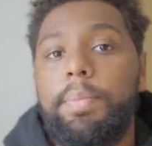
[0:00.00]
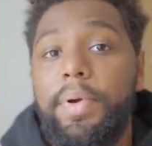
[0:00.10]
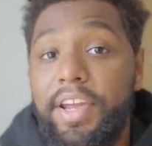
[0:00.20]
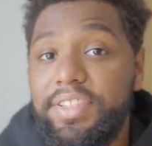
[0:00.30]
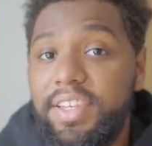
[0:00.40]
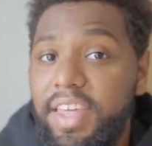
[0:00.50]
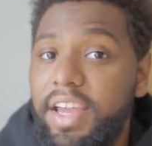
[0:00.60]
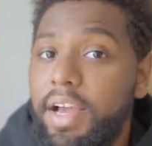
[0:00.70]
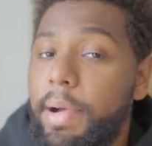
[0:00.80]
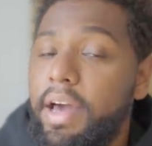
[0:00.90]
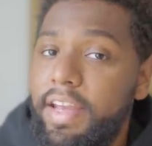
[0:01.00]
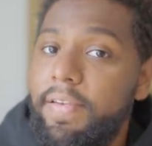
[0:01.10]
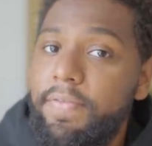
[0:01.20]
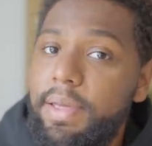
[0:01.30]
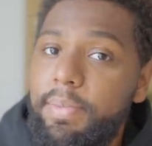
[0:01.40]
But here's the thing about
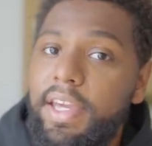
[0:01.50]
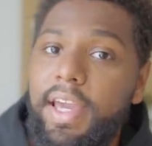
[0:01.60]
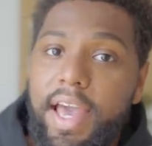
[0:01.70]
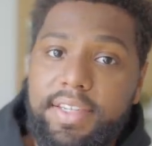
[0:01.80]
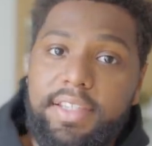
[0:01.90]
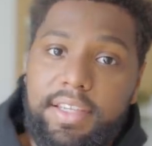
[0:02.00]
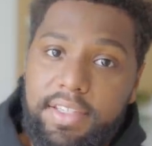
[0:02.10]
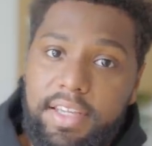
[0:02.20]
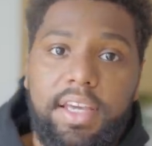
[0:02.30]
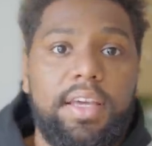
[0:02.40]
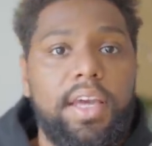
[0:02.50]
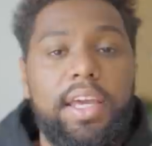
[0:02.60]
NVMe SSD.